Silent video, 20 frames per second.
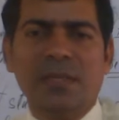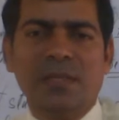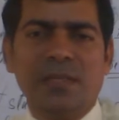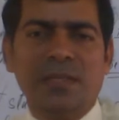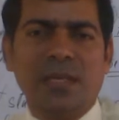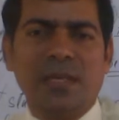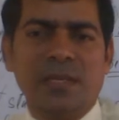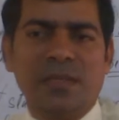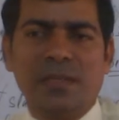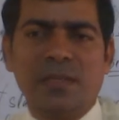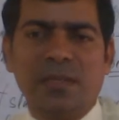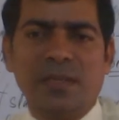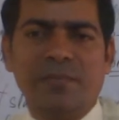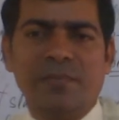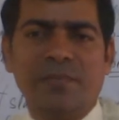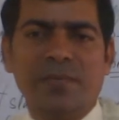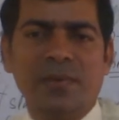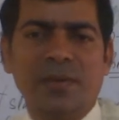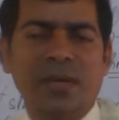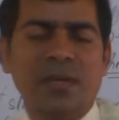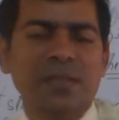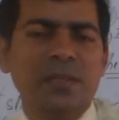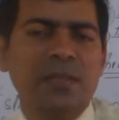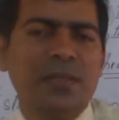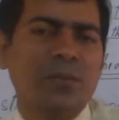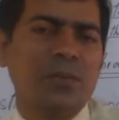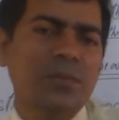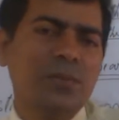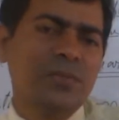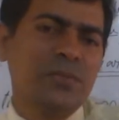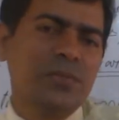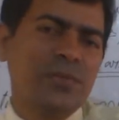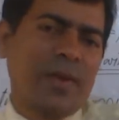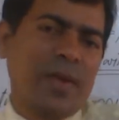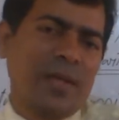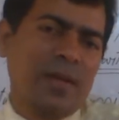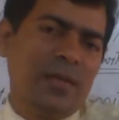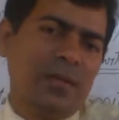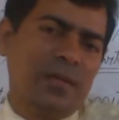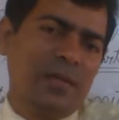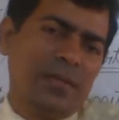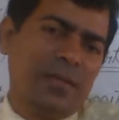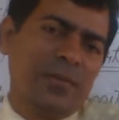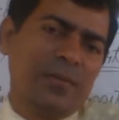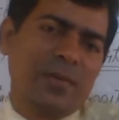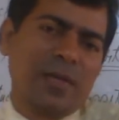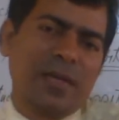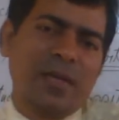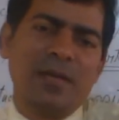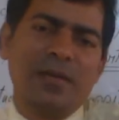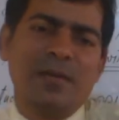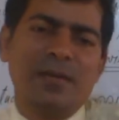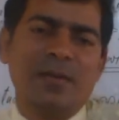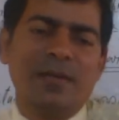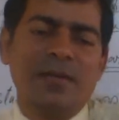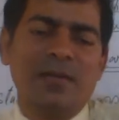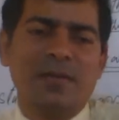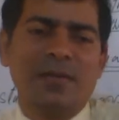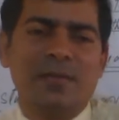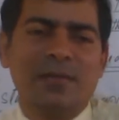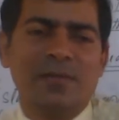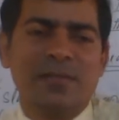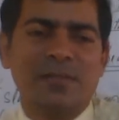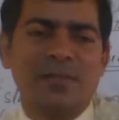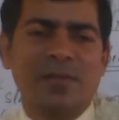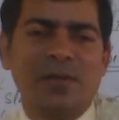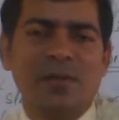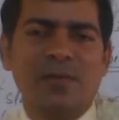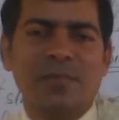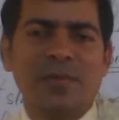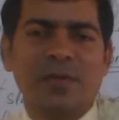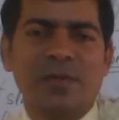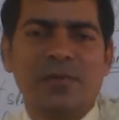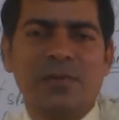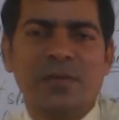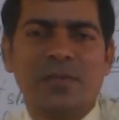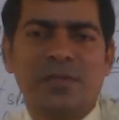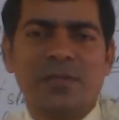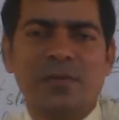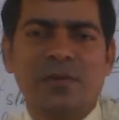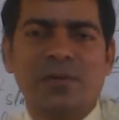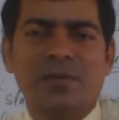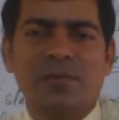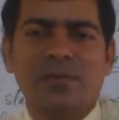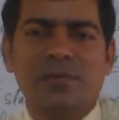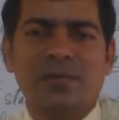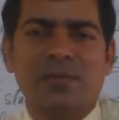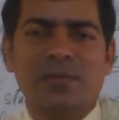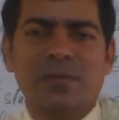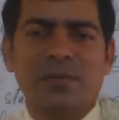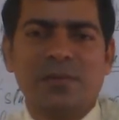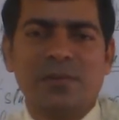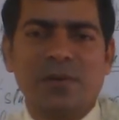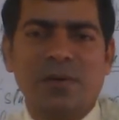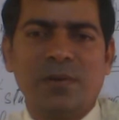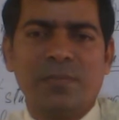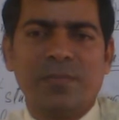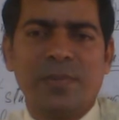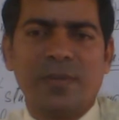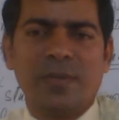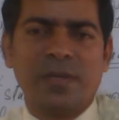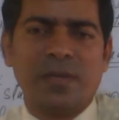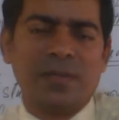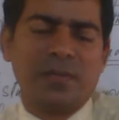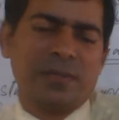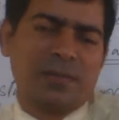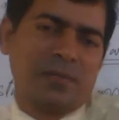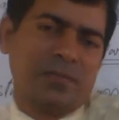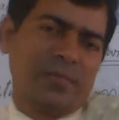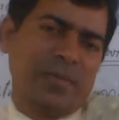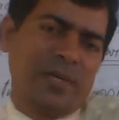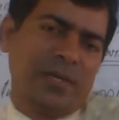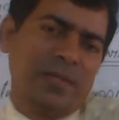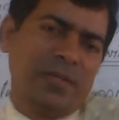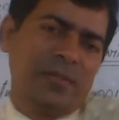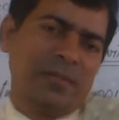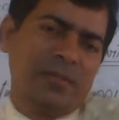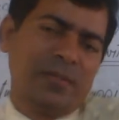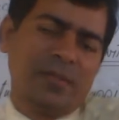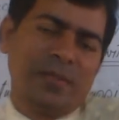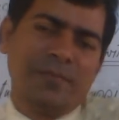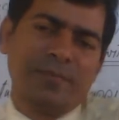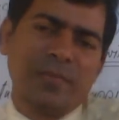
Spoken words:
that if you learn the rules well, you can solve a question on the topic article very easily.